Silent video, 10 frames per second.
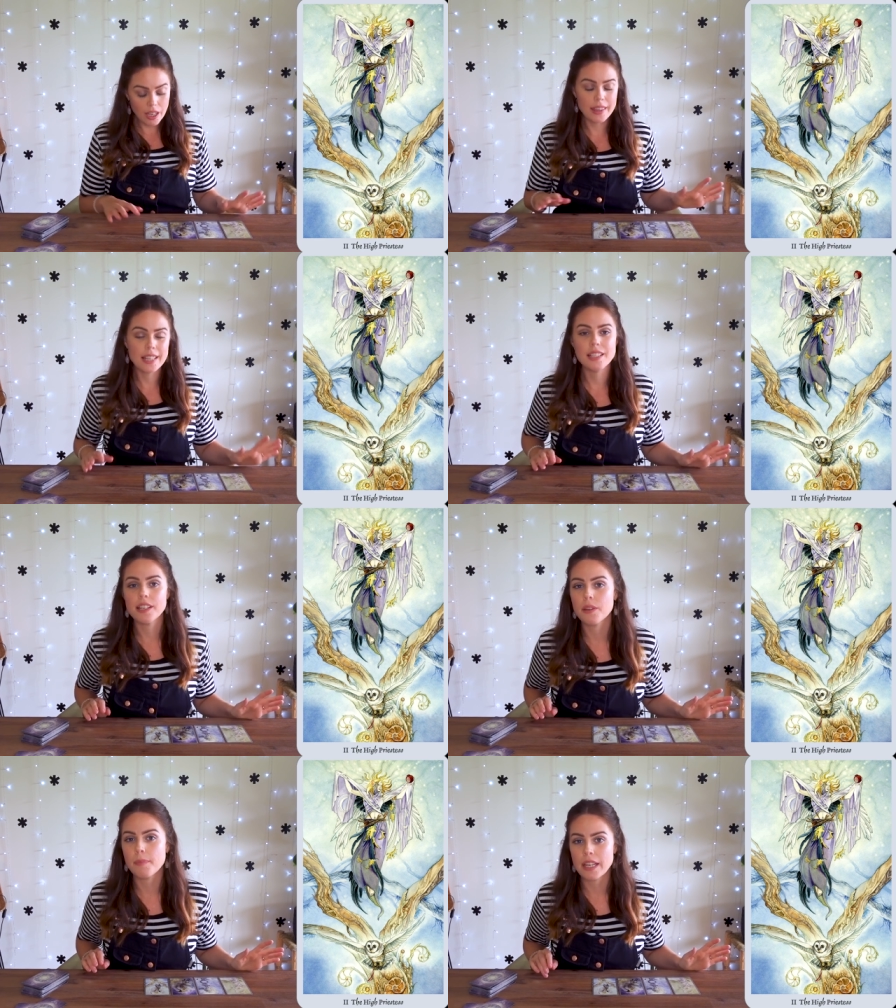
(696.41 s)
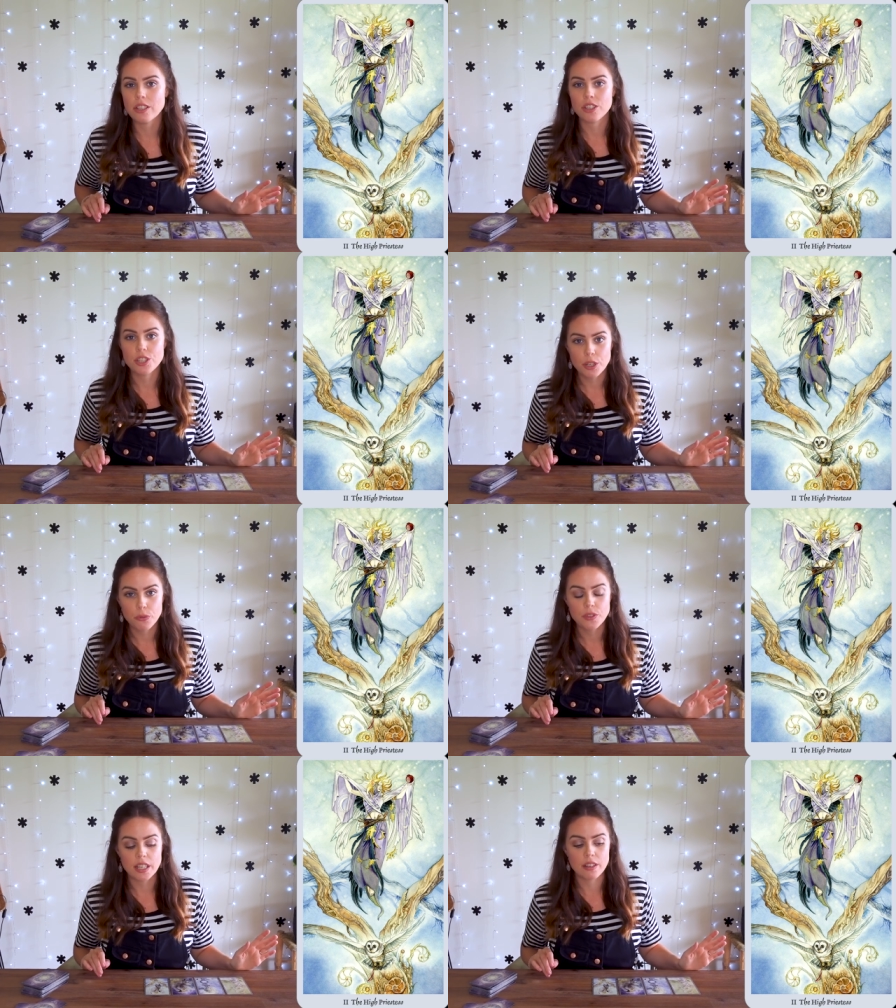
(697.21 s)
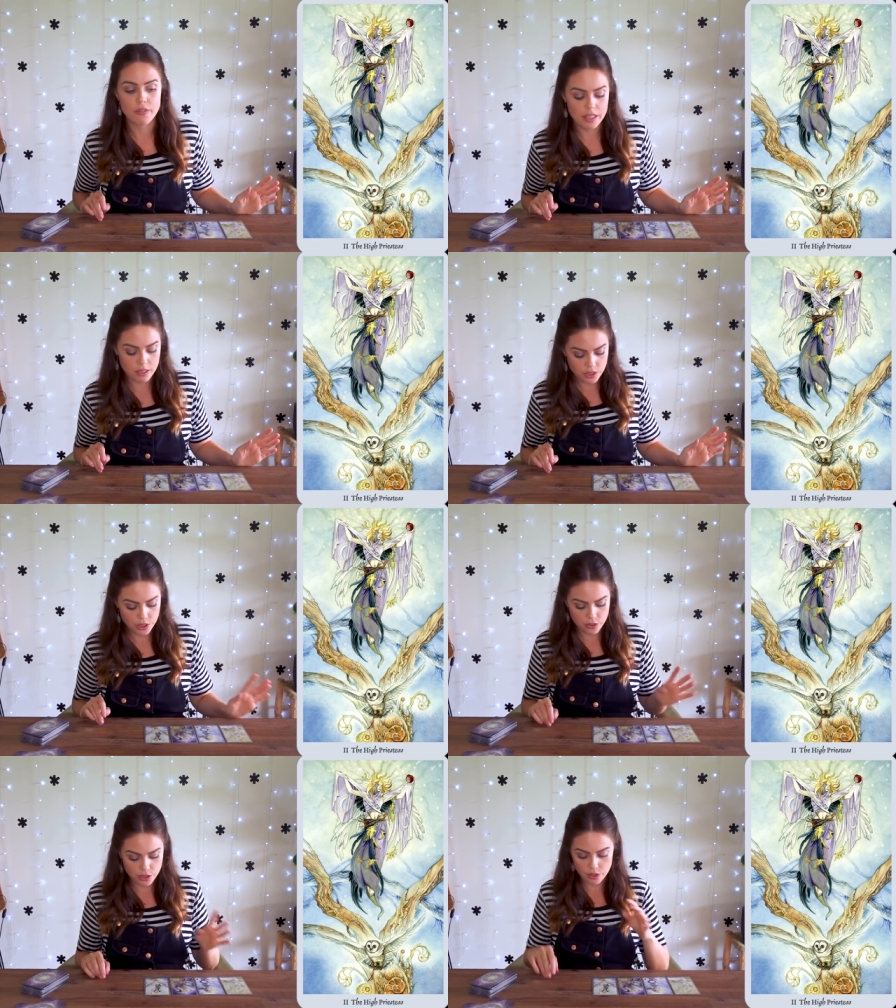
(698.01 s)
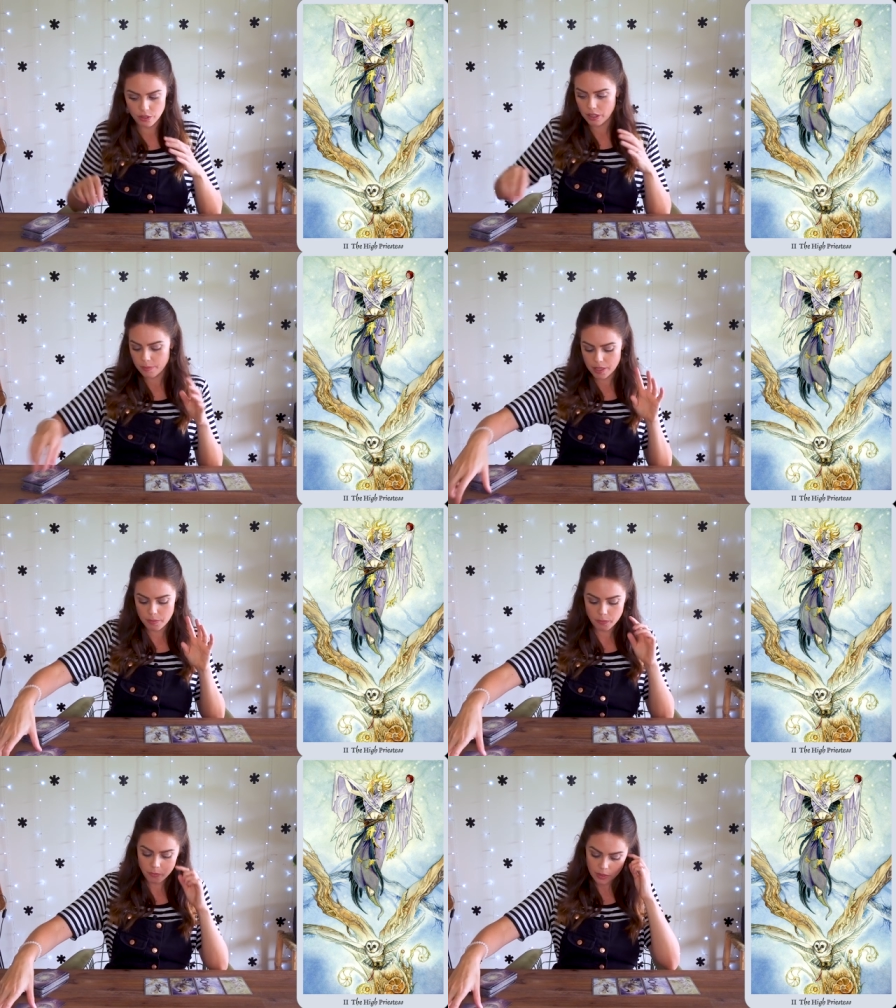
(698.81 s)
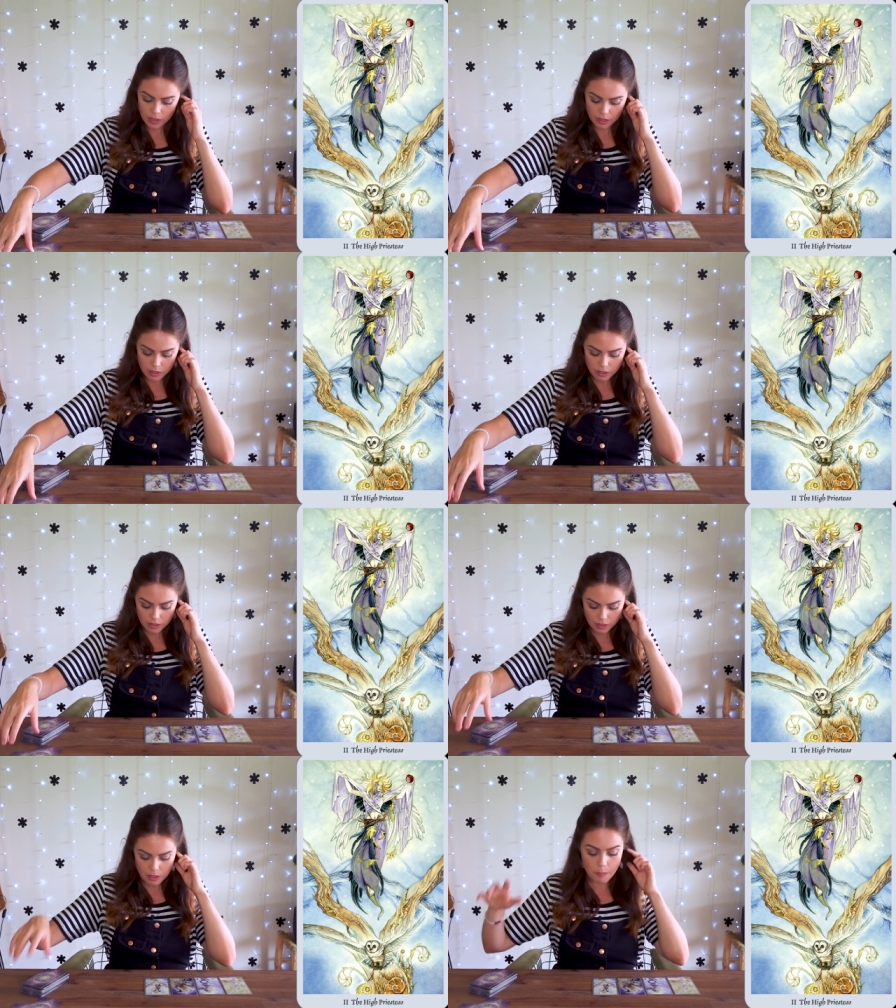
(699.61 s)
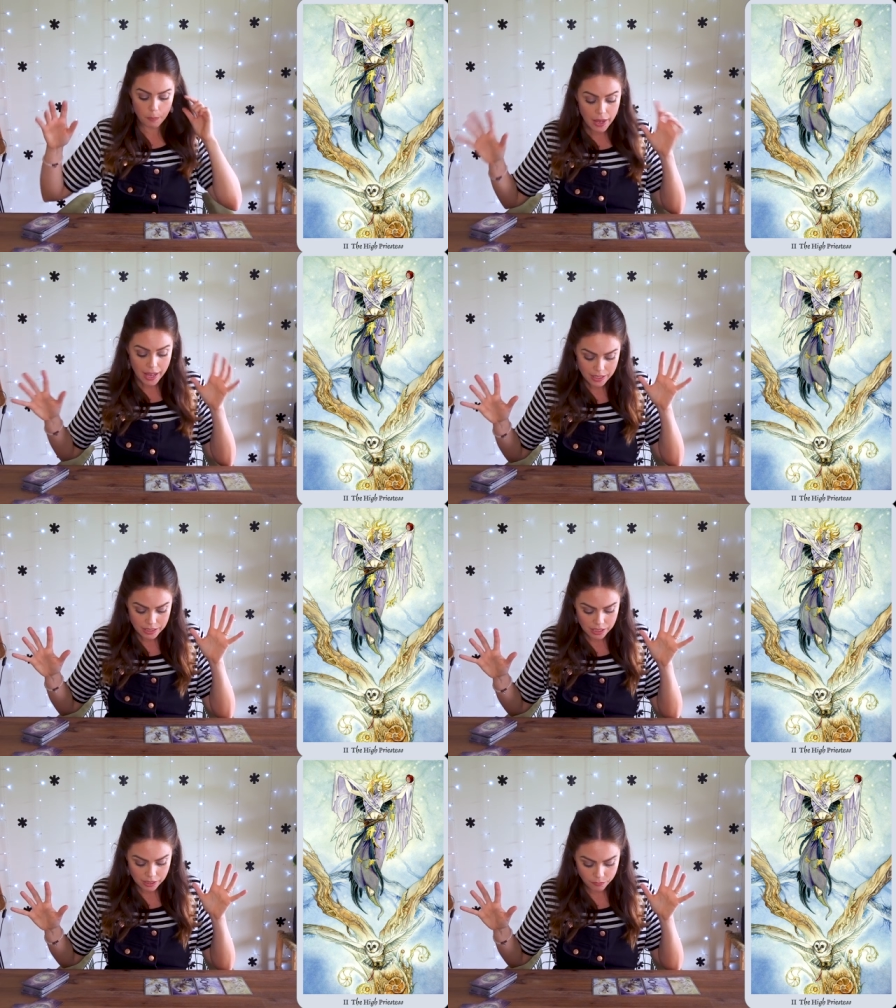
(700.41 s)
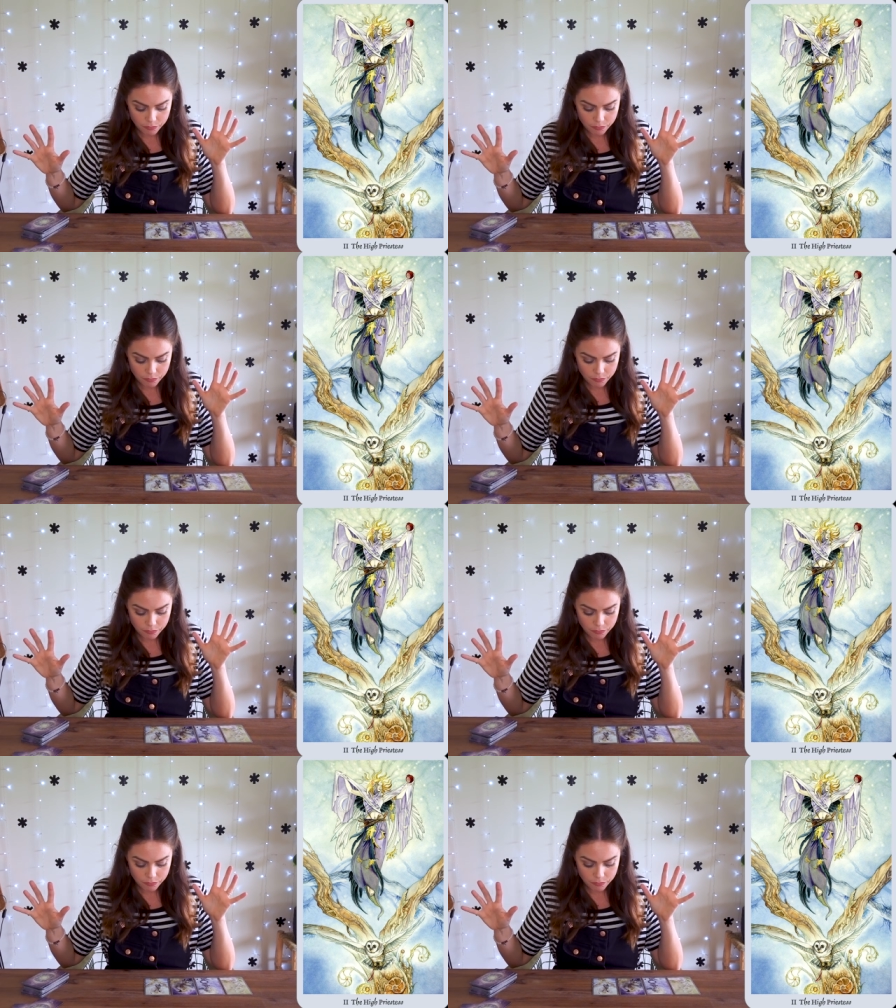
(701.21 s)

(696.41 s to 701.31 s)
And that's another major shift in events too. So I'm going to... But...